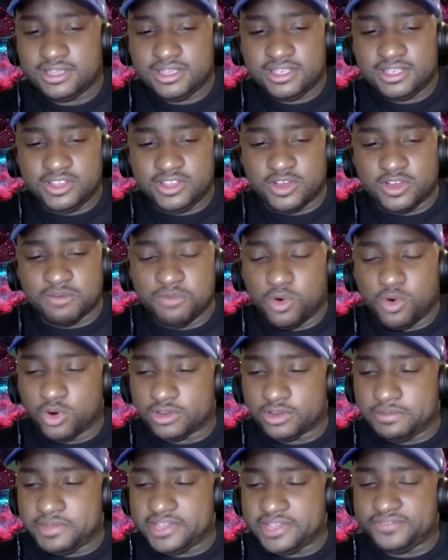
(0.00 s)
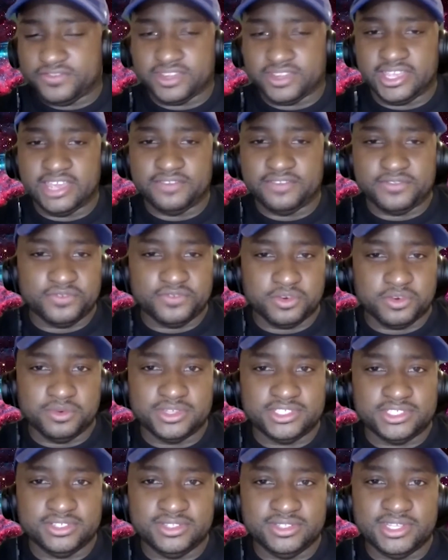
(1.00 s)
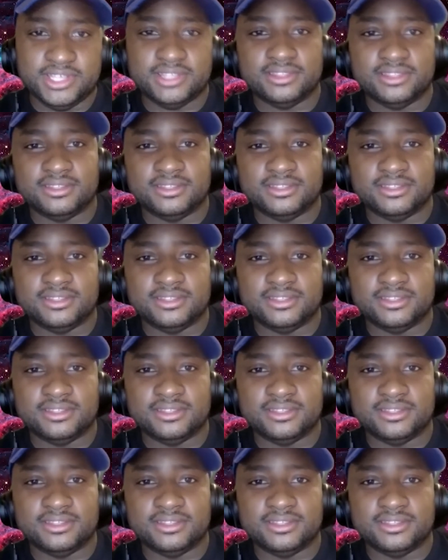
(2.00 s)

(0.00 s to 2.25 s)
you're more to be forgiven for what you did.